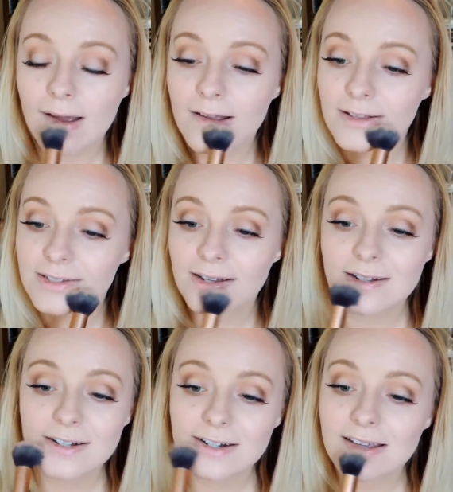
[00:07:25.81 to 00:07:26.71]
as
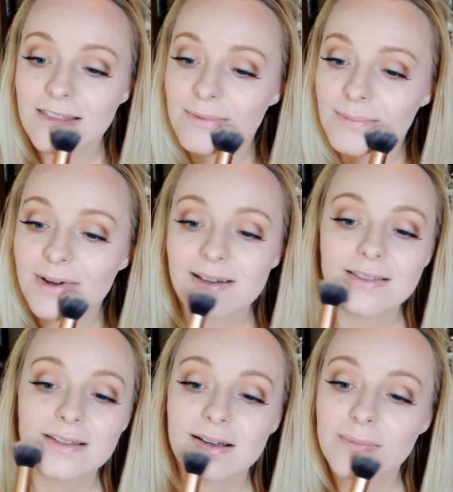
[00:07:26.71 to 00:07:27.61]
underneath
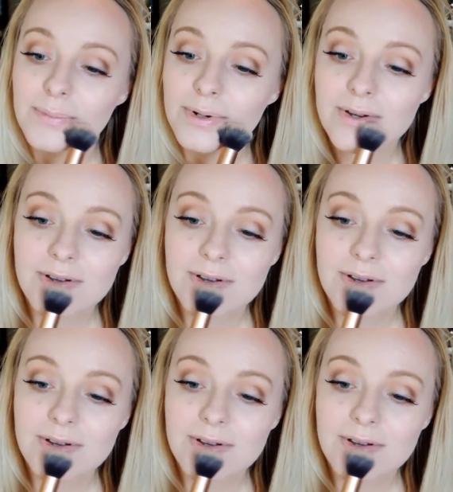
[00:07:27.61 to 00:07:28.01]
my lip.